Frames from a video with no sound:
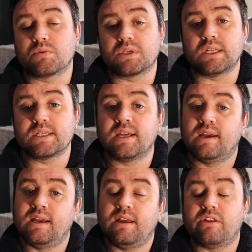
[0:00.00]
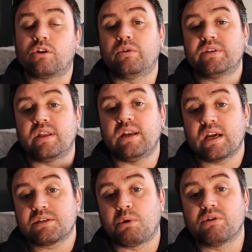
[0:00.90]
results, they're going to the
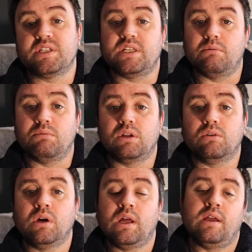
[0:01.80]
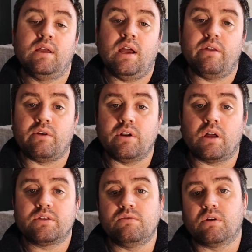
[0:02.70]
next person down below, and they're
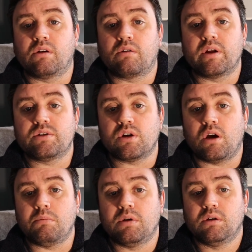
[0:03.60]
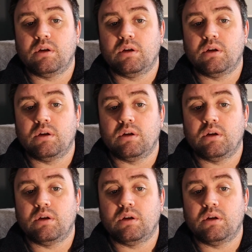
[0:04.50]
not doing a great job